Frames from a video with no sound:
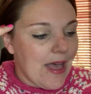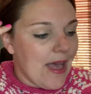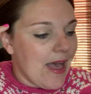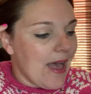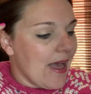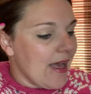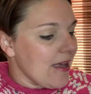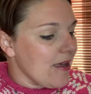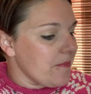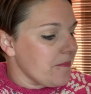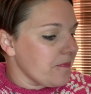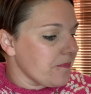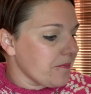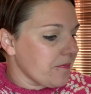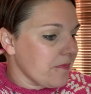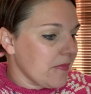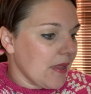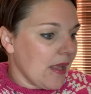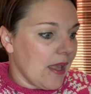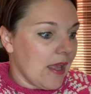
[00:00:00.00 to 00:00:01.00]
and
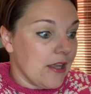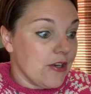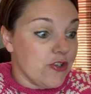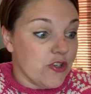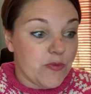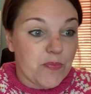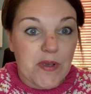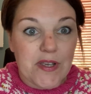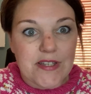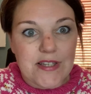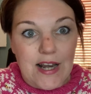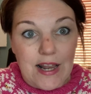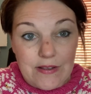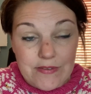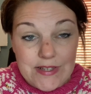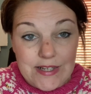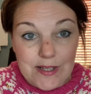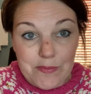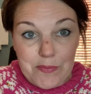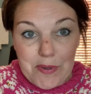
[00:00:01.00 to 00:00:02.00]
just because life's
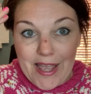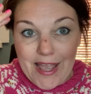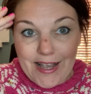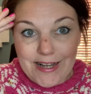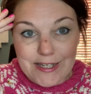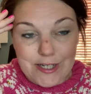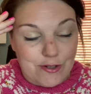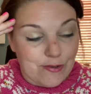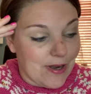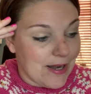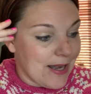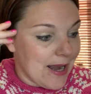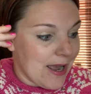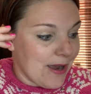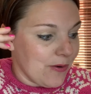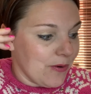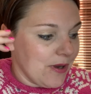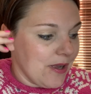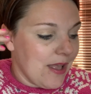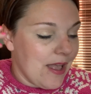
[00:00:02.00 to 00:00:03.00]
a little bit hectic right now.